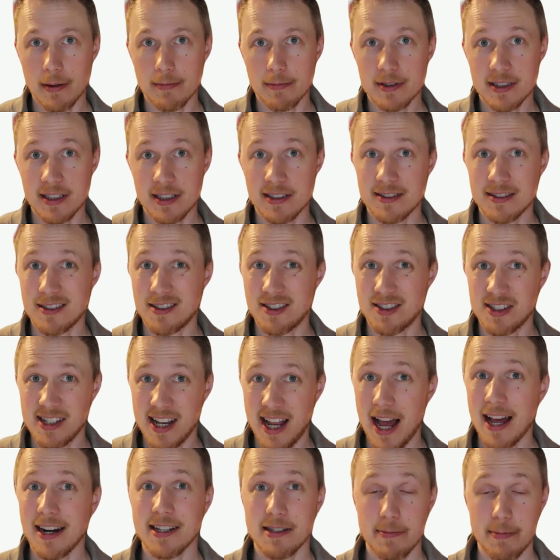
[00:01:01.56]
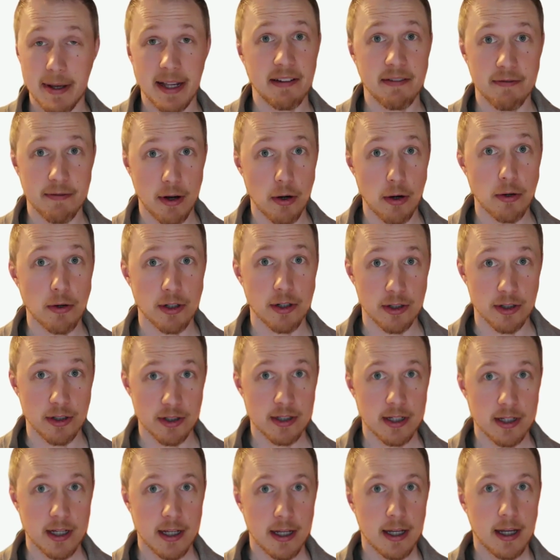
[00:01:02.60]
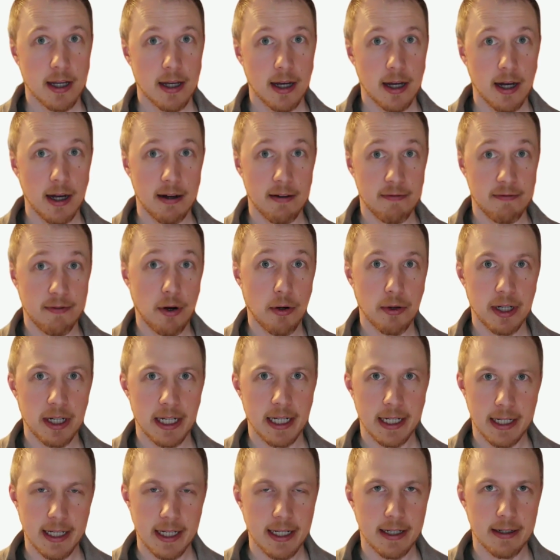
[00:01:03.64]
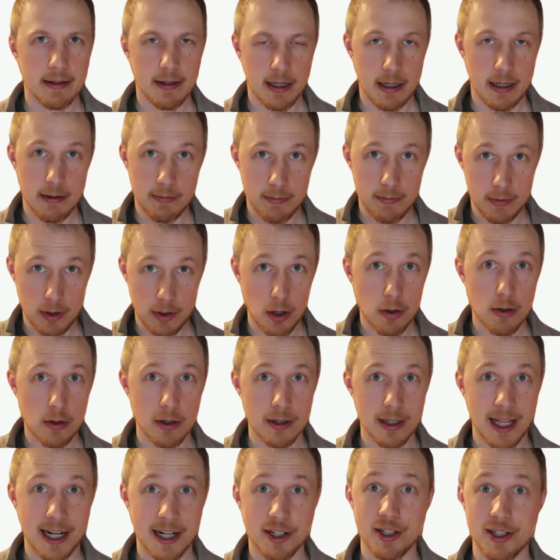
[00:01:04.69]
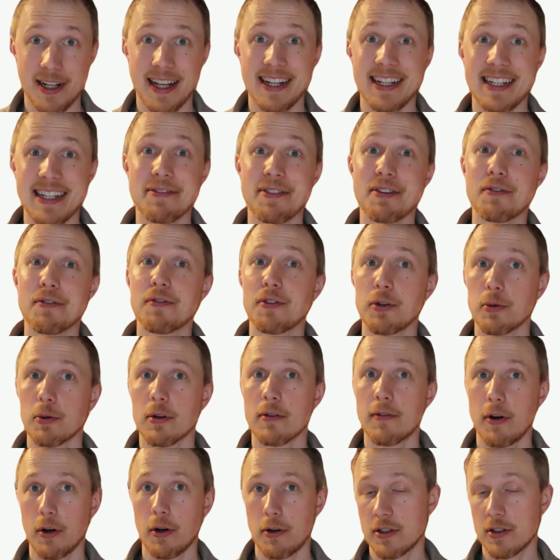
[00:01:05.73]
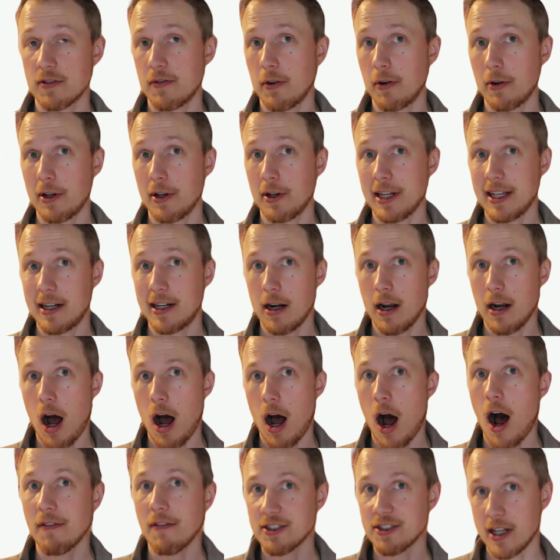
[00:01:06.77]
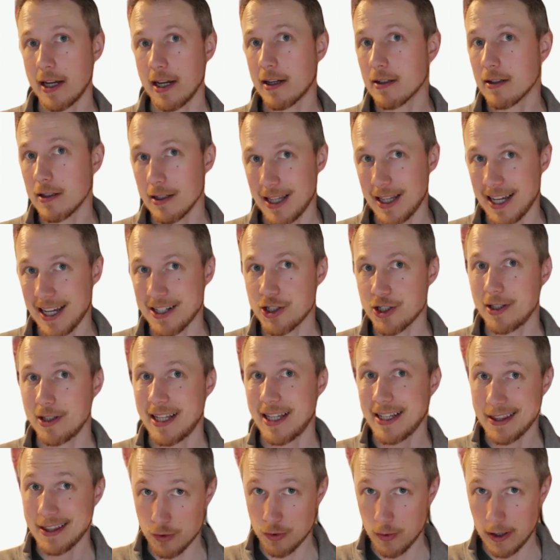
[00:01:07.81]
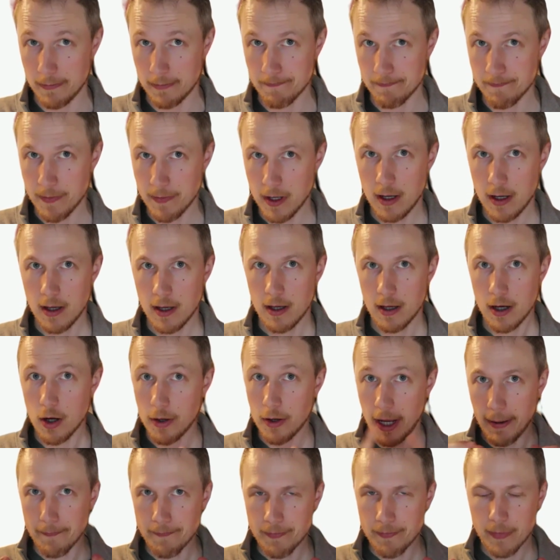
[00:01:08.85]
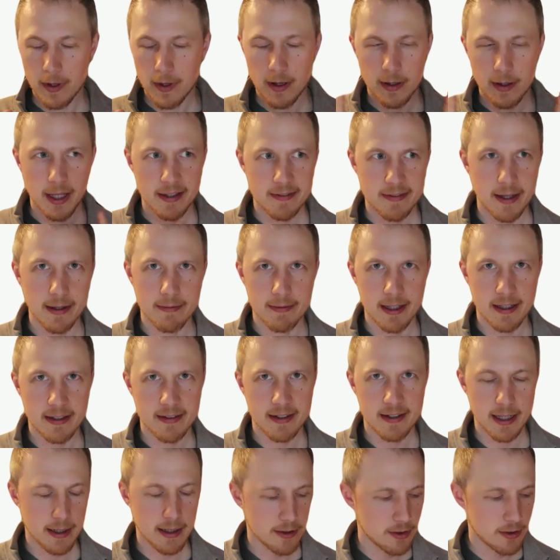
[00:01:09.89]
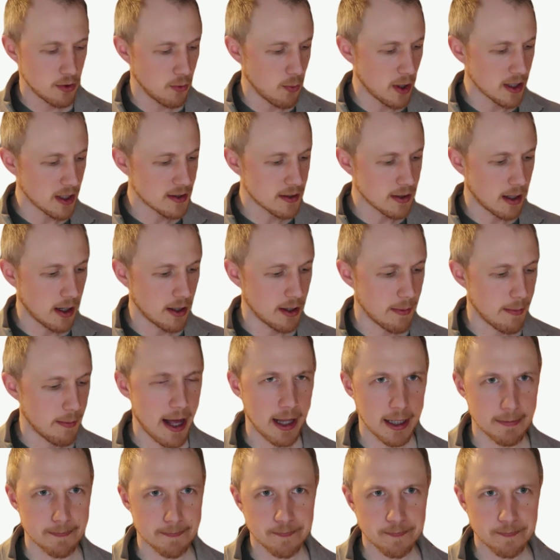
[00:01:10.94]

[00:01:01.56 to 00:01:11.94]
since there's not as many voters voting in a local election and even fewer voters voting in an off-cycle election like this one. Okay, that's it. Let's get into what's on the ballot.